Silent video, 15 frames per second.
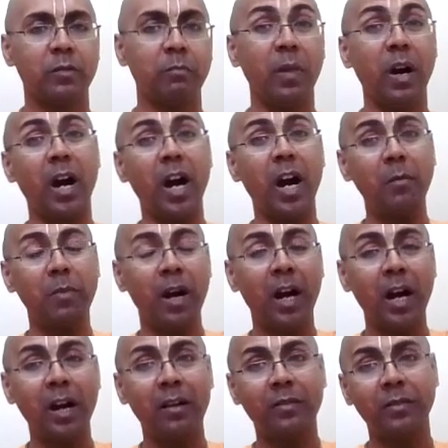
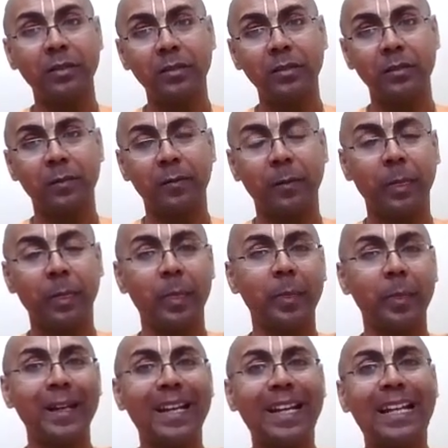Mahabhava
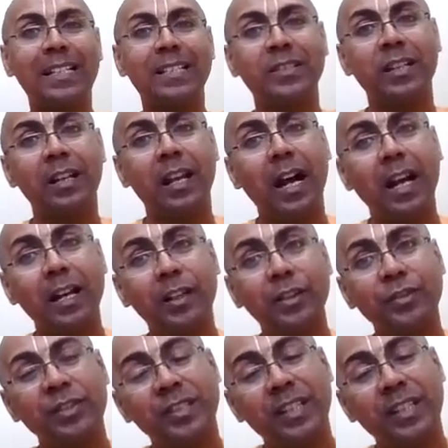is the last